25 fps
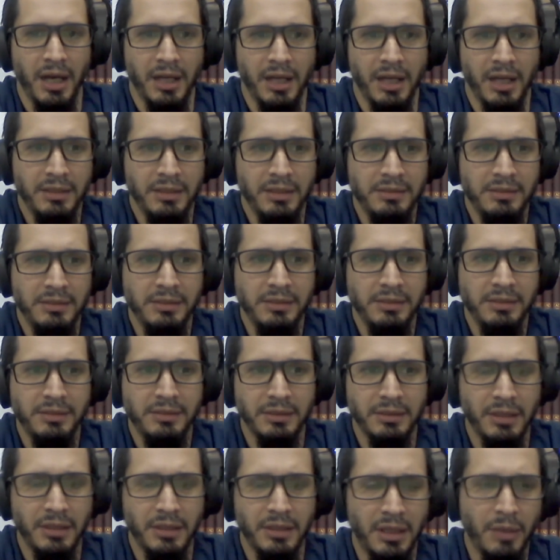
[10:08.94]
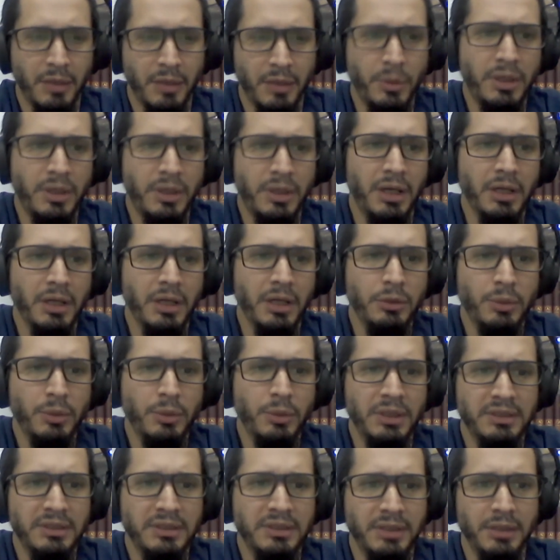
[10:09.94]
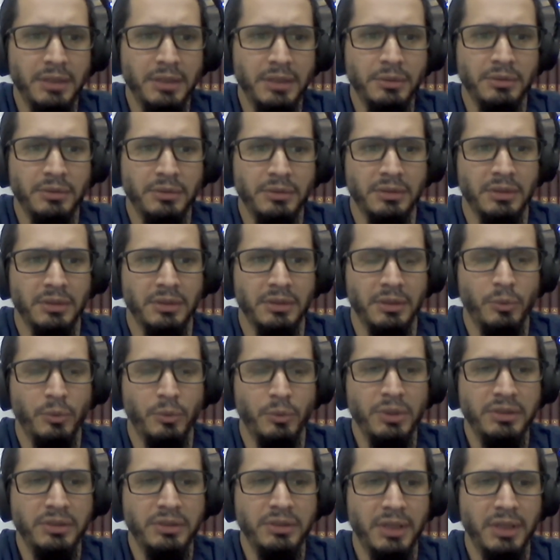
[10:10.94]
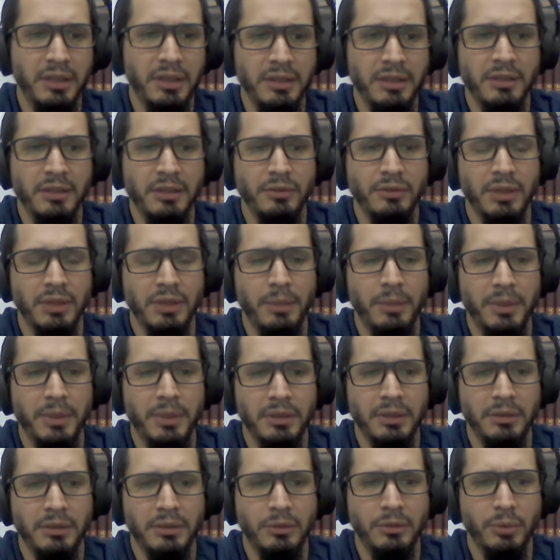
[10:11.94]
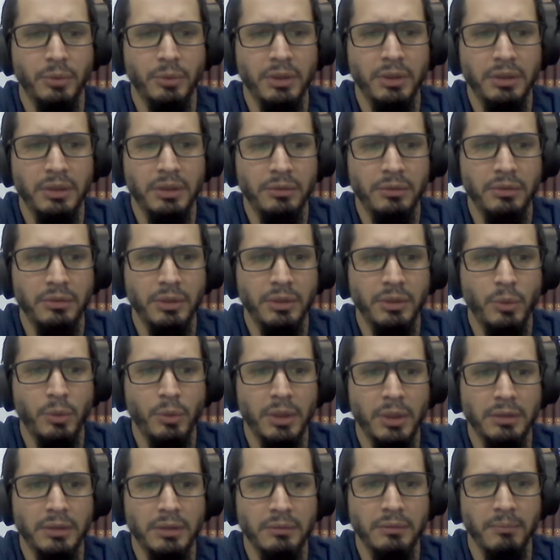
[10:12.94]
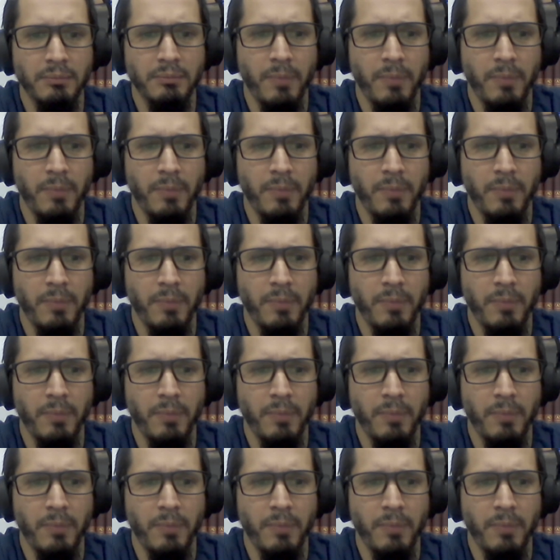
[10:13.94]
This is our actual status. We start in October 2021.